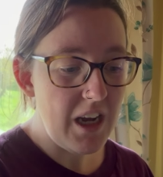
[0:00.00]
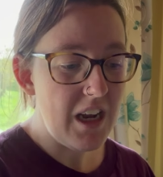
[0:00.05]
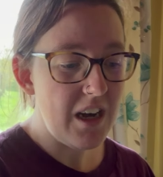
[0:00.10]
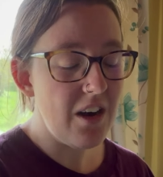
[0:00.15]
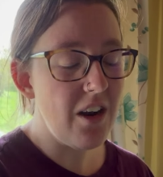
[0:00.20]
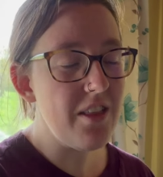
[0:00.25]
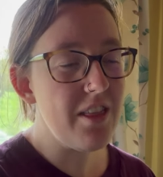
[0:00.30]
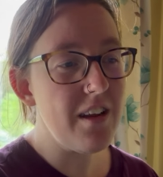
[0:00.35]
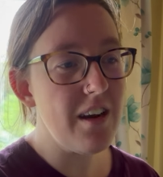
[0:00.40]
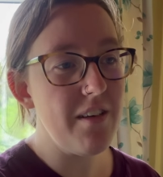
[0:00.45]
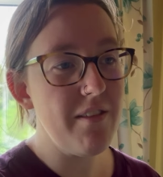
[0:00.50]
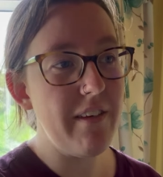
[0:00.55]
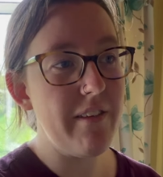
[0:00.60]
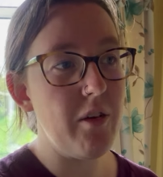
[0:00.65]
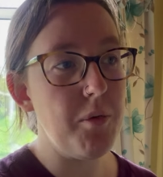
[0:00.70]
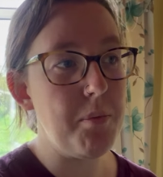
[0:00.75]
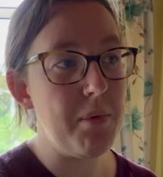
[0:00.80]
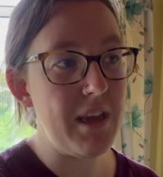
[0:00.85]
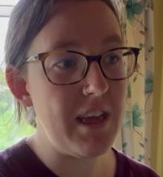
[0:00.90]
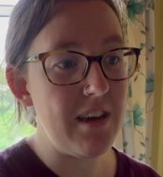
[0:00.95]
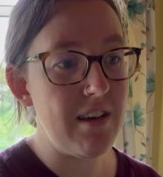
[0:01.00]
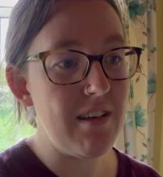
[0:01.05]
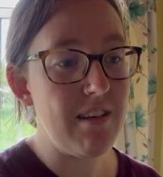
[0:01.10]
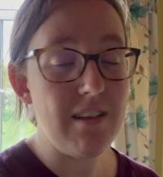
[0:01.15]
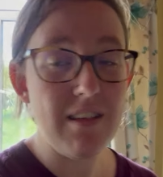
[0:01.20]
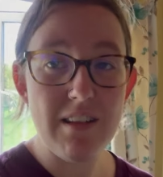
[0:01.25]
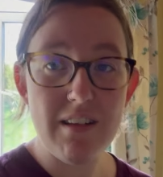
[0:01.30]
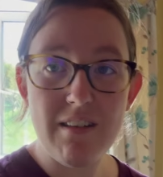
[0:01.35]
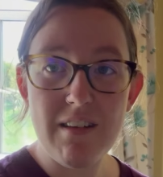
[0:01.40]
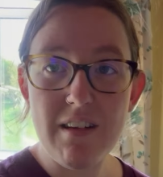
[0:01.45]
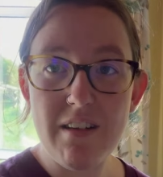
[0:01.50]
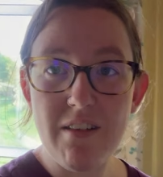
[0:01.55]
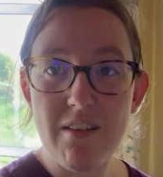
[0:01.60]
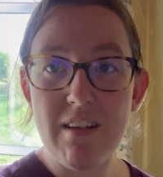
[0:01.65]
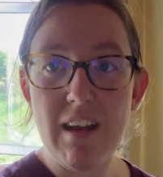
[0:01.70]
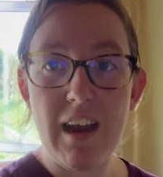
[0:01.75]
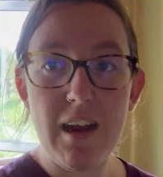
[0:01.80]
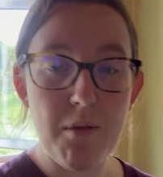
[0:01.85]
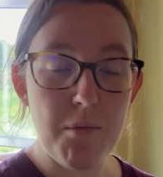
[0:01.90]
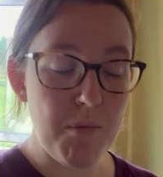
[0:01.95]
Not that I've never been to this little
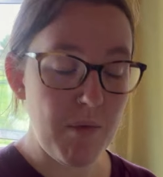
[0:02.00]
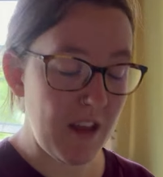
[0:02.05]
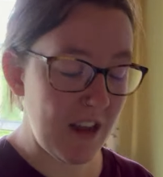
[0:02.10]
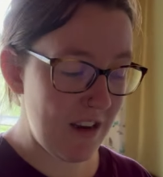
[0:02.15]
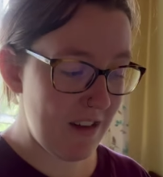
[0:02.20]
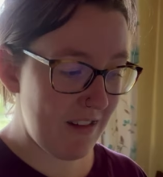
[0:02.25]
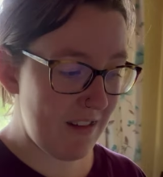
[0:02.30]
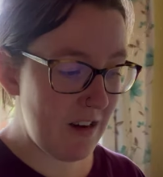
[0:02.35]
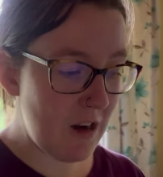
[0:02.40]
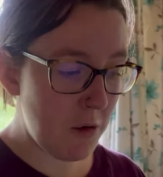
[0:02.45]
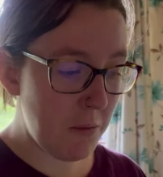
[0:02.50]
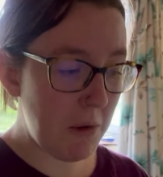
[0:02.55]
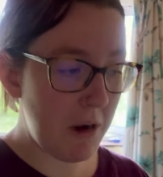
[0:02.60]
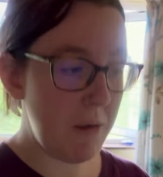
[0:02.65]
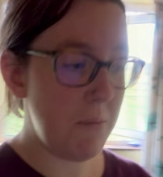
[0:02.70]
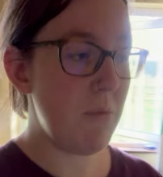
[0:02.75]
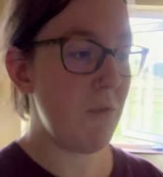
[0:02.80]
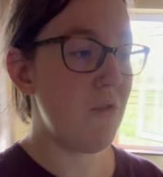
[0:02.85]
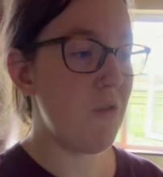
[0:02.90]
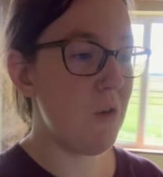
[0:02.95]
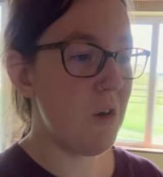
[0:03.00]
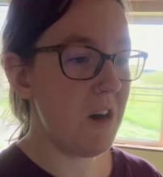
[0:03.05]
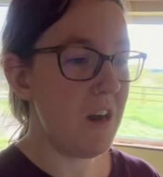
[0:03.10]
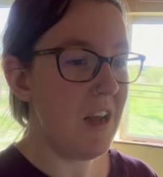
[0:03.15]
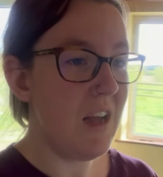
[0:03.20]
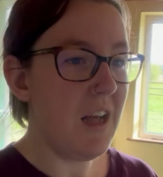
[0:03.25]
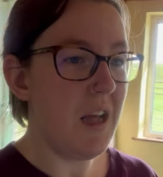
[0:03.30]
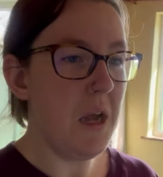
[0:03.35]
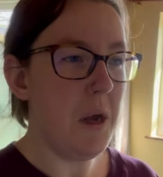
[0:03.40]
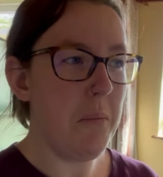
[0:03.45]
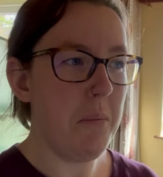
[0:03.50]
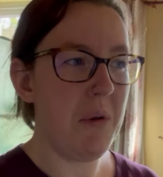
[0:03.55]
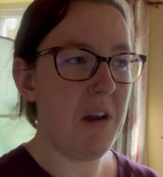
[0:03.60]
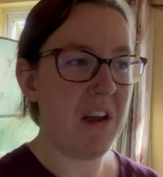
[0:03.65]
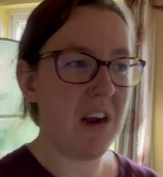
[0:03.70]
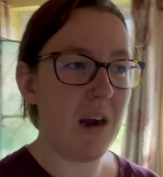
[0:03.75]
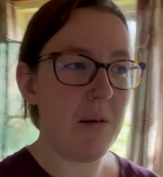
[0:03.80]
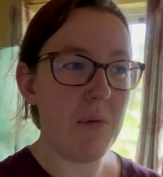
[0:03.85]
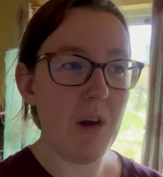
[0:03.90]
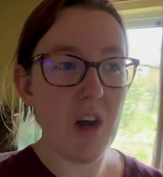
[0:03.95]
town that's nearby before, but
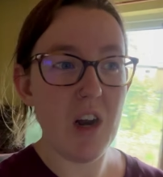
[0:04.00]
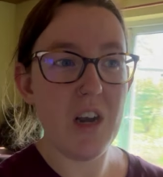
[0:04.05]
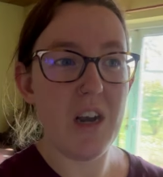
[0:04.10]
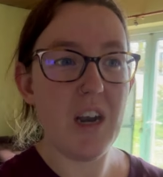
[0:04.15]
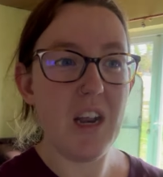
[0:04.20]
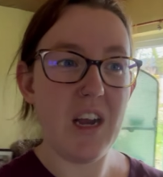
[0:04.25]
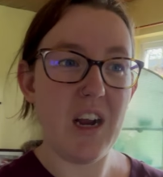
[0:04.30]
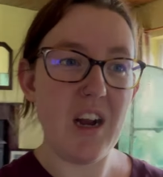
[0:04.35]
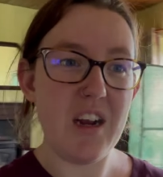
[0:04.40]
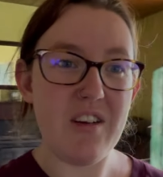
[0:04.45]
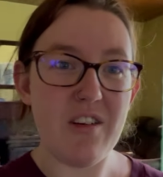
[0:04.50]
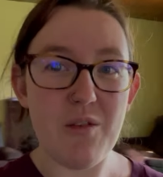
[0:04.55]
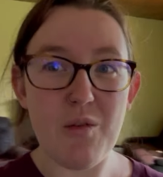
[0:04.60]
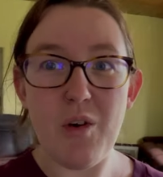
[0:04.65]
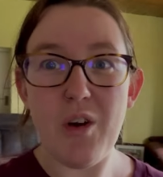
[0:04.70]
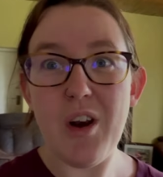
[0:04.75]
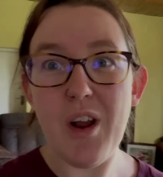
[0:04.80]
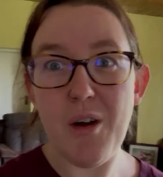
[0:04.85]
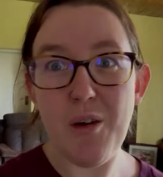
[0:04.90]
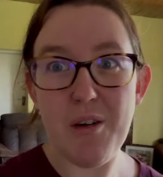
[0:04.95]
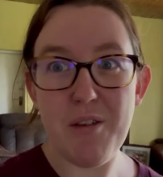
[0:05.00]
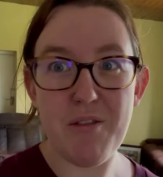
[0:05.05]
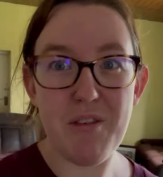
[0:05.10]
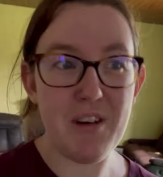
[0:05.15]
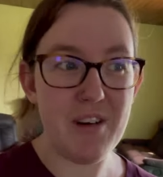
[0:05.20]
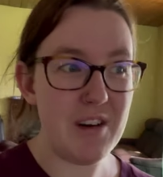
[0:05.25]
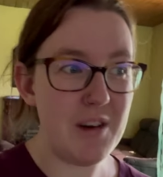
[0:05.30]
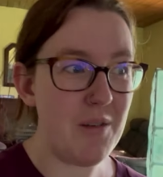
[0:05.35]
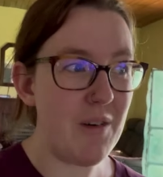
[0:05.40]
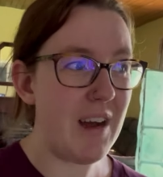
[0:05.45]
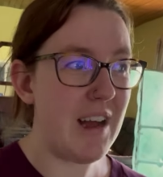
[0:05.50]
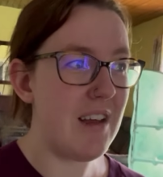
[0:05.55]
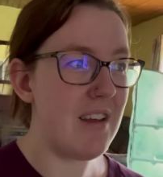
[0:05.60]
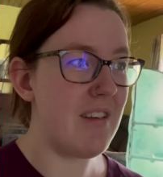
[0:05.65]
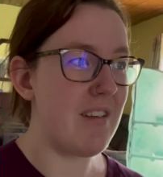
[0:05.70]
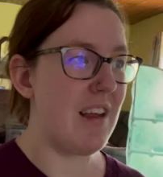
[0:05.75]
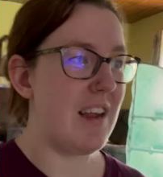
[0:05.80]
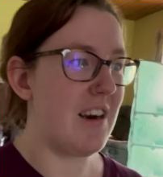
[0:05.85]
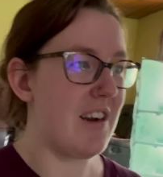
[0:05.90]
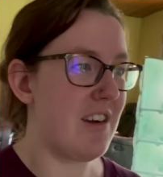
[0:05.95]
like I'm not, like I don't know it very well
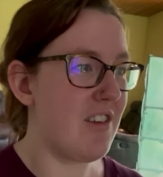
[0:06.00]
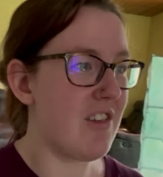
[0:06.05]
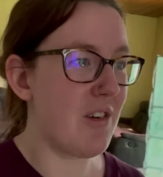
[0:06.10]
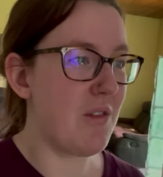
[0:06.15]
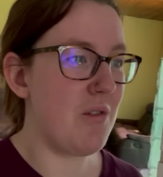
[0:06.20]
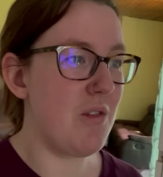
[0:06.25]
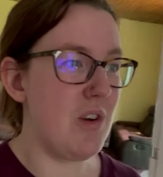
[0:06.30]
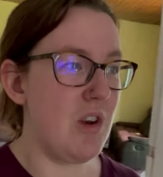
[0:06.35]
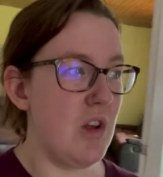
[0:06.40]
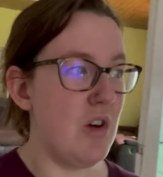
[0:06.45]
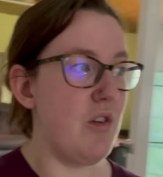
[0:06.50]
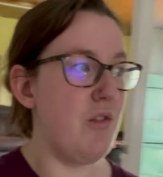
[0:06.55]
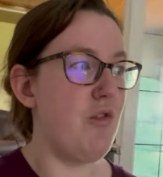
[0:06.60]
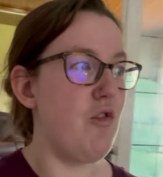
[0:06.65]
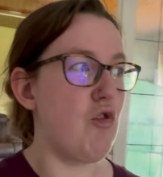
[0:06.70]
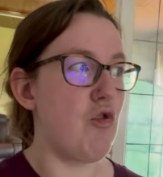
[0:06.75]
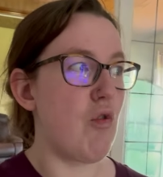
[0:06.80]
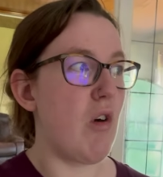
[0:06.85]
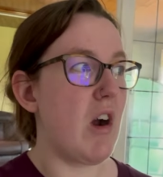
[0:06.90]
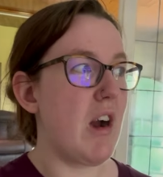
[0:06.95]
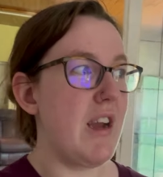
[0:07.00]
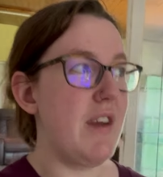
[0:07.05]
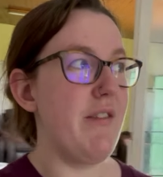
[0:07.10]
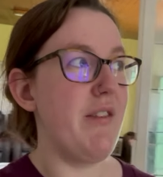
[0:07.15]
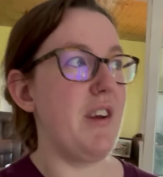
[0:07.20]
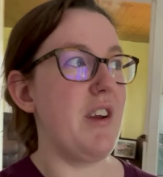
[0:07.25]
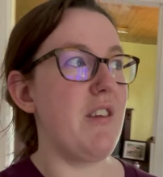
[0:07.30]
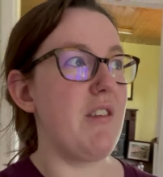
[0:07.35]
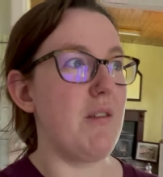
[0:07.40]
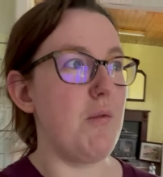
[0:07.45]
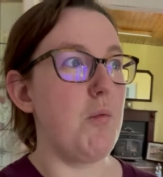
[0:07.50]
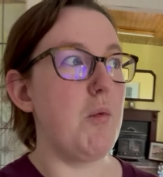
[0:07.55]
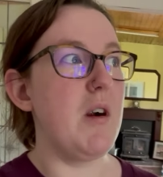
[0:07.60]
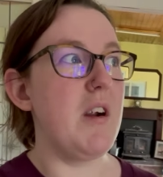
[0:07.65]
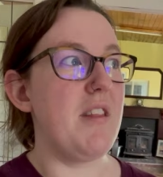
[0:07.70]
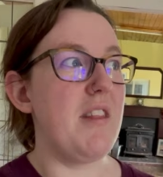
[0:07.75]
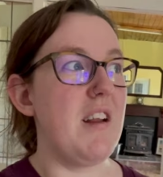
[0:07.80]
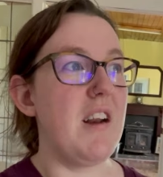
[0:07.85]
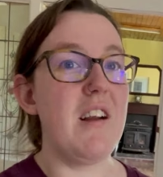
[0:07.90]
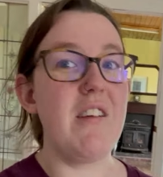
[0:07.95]
and I don't love driving somewhere
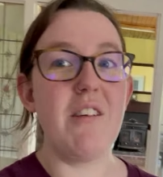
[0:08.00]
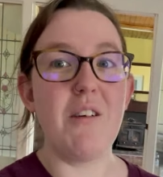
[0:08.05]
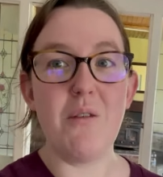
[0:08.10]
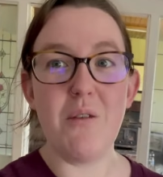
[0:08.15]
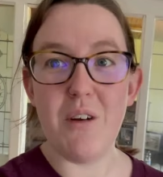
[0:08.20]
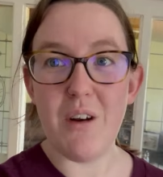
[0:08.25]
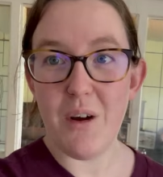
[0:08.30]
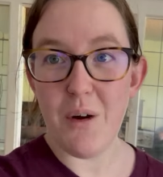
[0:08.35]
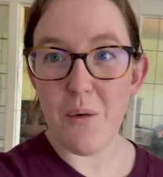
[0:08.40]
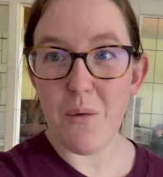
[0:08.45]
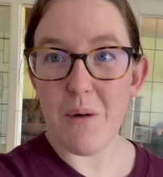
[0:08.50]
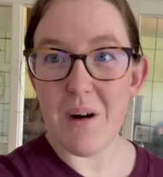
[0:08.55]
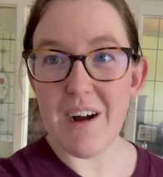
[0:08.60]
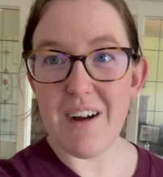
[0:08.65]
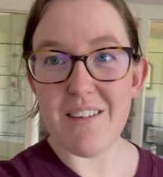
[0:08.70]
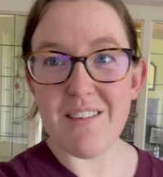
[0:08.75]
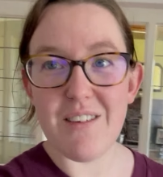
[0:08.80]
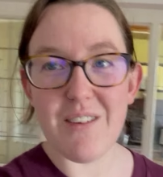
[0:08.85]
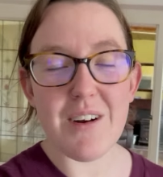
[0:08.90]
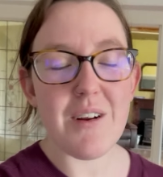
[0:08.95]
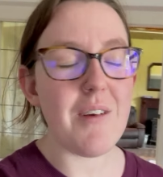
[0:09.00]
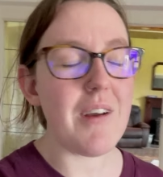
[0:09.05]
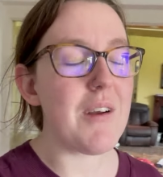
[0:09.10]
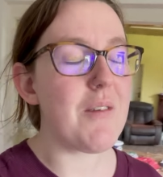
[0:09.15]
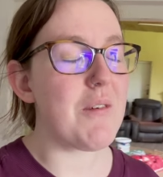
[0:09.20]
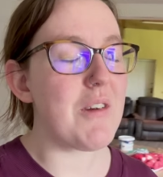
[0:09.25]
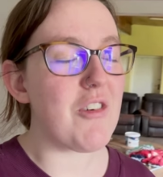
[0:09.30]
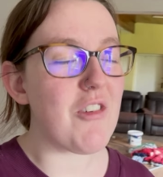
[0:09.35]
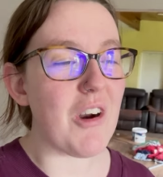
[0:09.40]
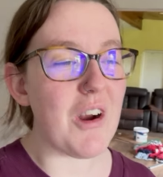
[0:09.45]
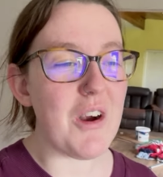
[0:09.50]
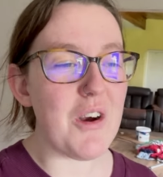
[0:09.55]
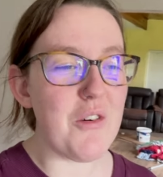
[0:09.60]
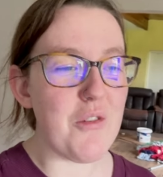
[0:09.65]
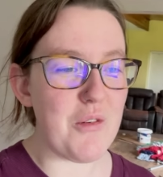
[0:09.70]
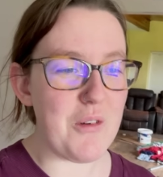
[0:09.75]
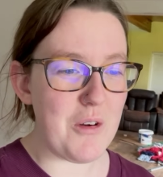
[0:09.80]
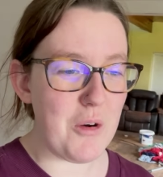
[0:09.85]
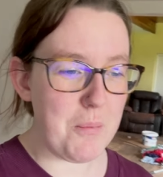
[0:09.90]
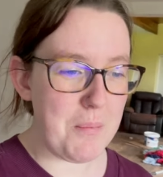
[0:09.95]
that I don't know well. So anyway, we drove,
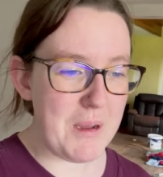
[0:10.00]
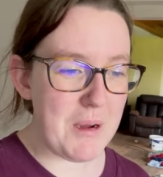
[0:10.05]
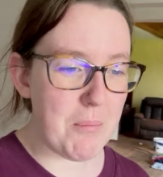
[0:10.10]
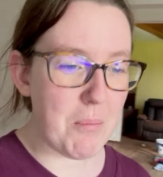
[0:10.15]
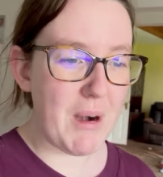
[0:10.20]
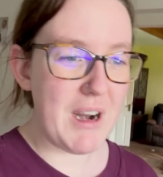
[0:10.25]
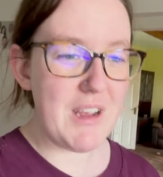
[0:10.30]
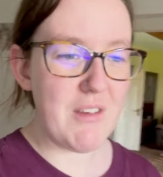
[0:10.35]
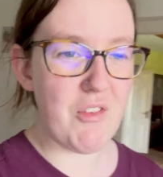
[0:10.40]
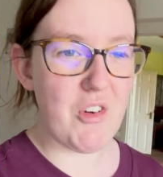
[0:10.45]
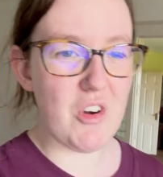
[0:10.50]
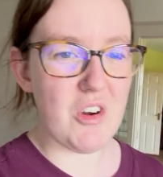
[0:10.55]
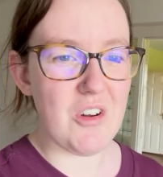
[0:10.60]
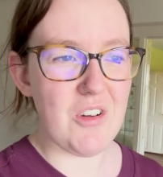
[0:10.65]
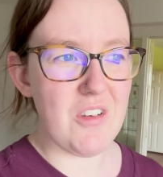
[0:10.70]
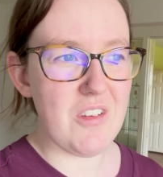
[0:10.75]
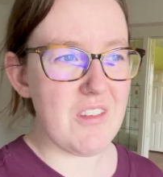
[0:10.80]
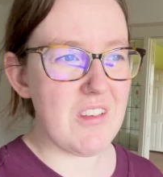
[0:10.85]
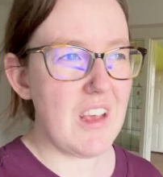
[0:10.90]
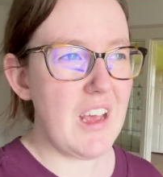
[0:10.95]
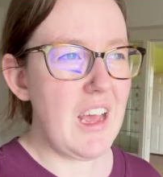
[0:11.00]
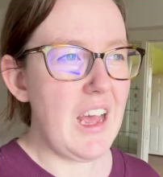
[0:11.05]
we were big brave girls.